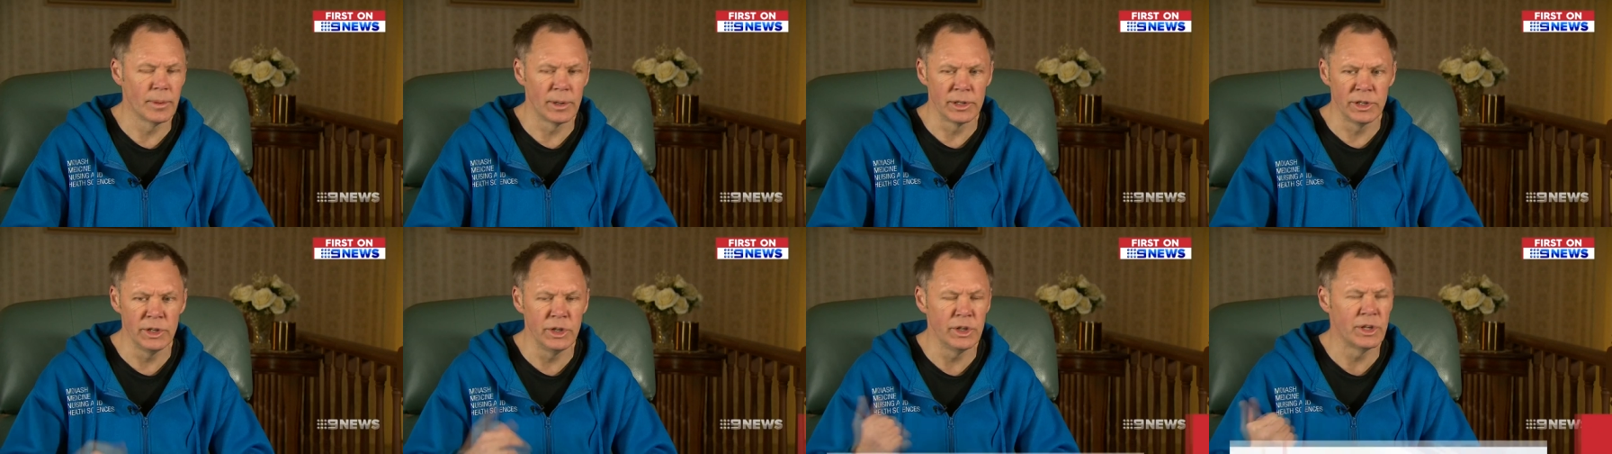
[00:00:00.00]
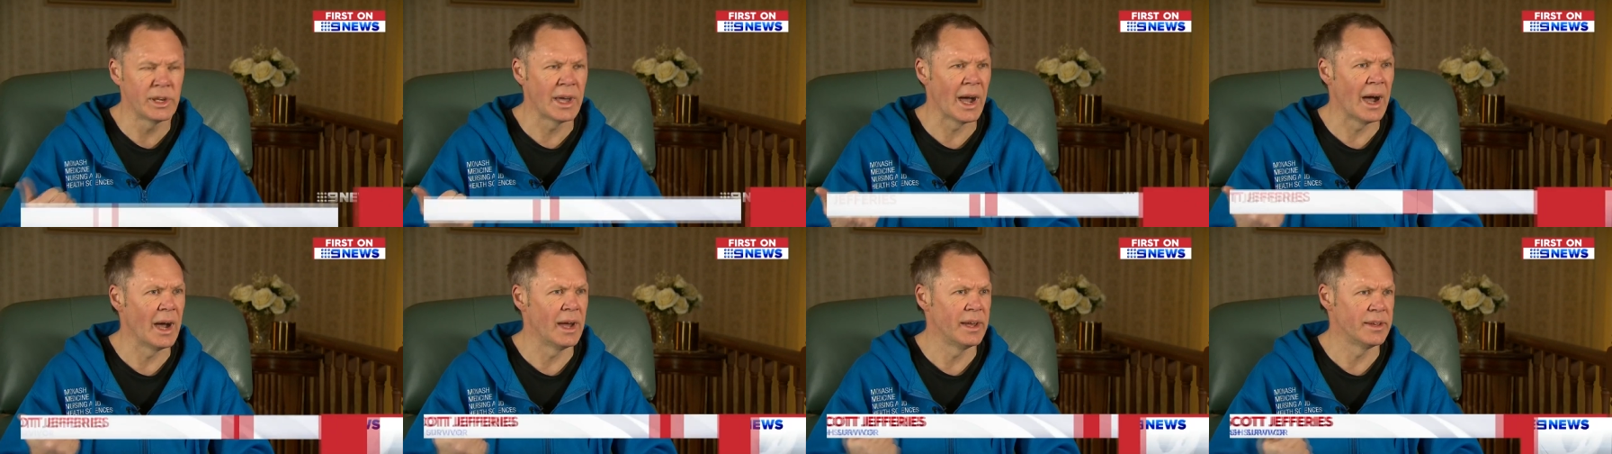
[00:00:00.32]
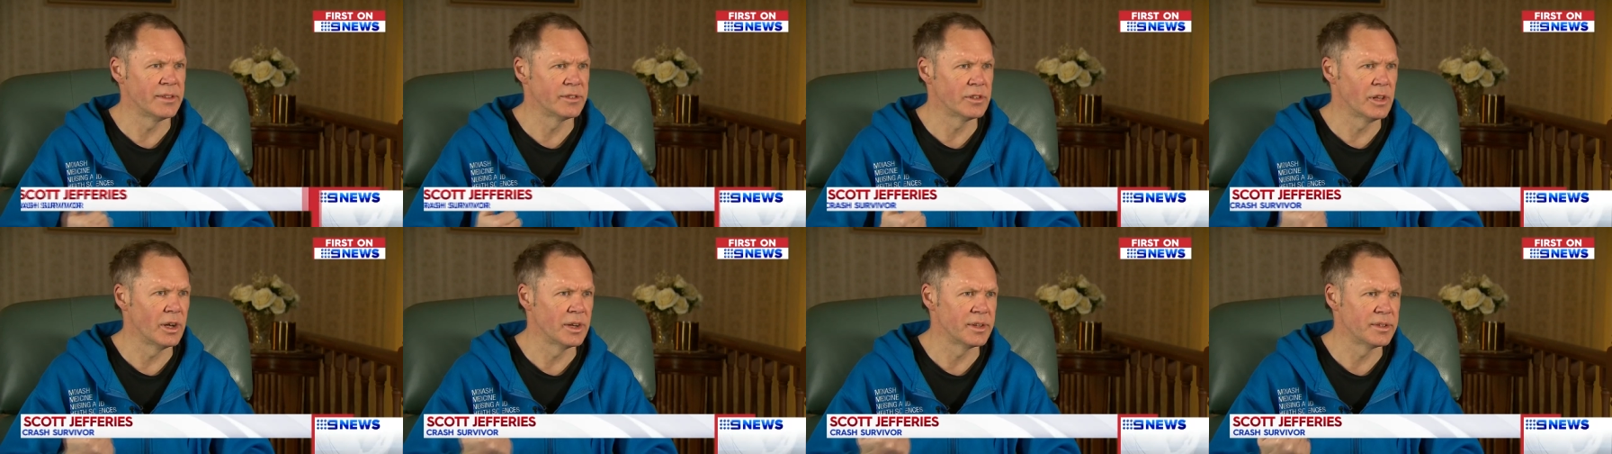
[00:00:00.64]
My new car
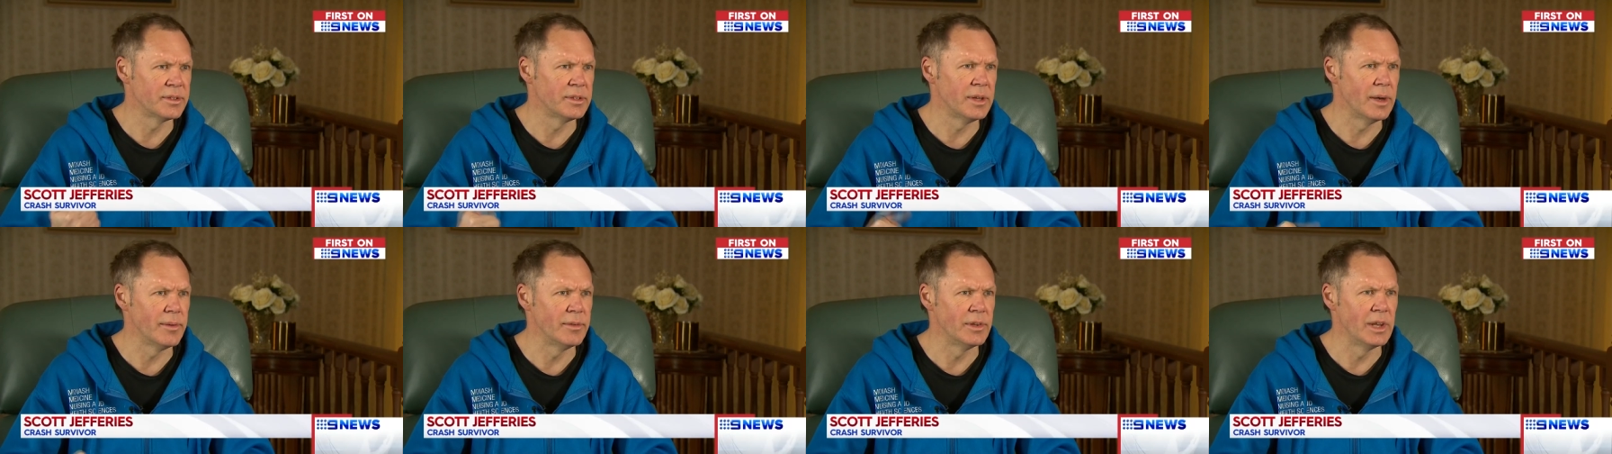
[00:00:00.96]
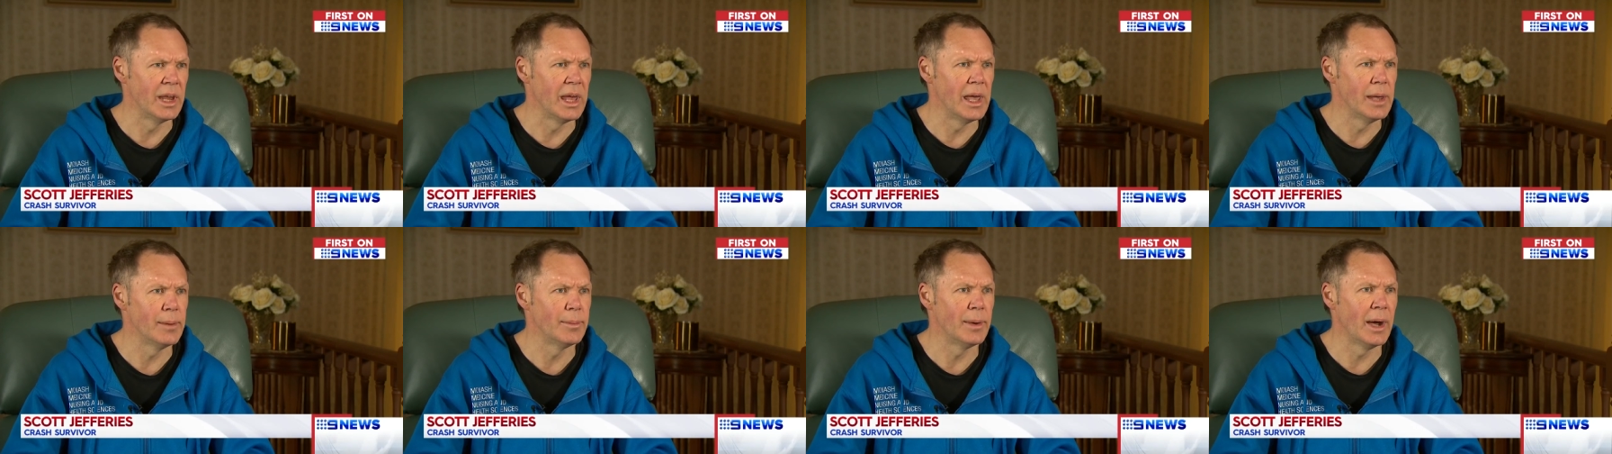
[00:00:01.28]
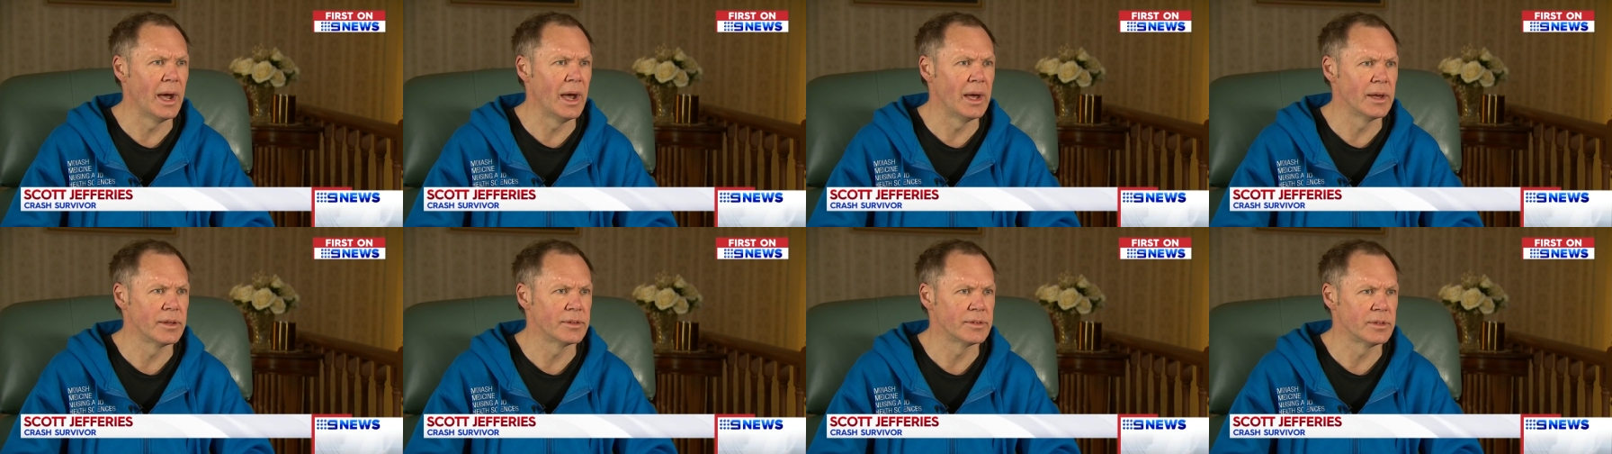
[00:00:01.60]
has like 7
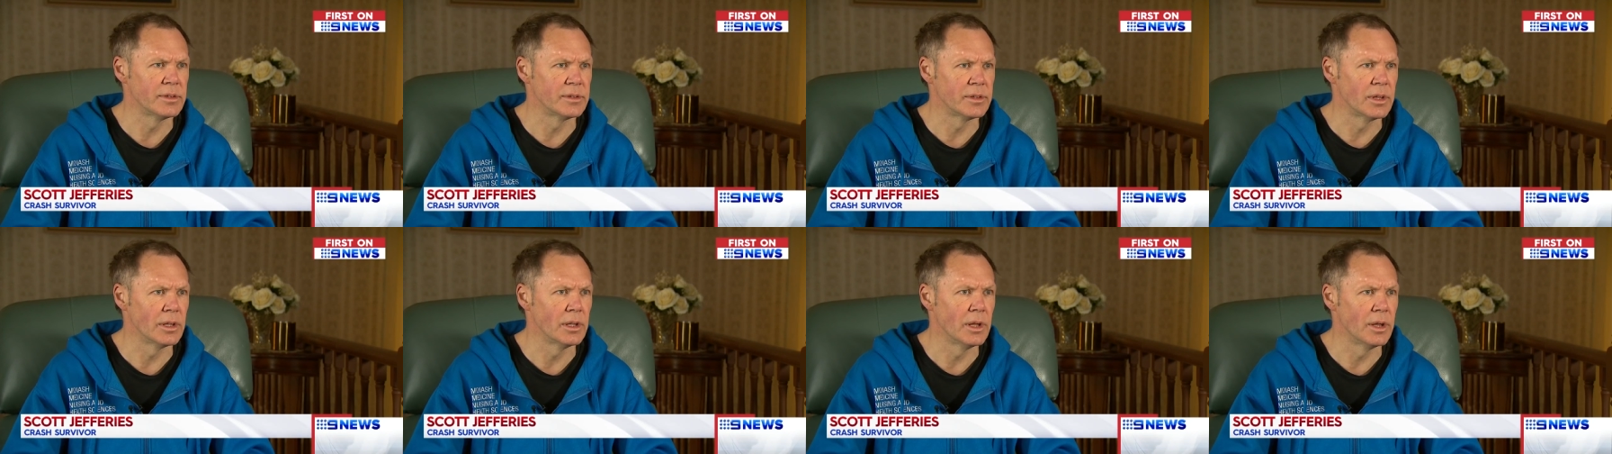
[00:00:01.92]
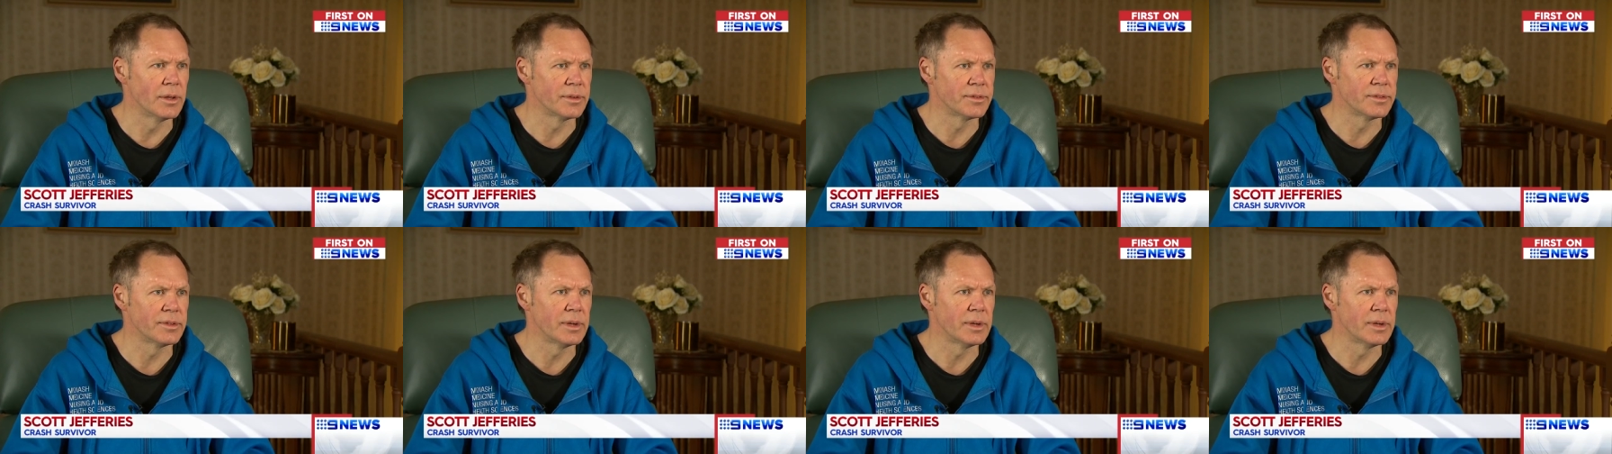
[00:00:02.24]
airbags. It's a lot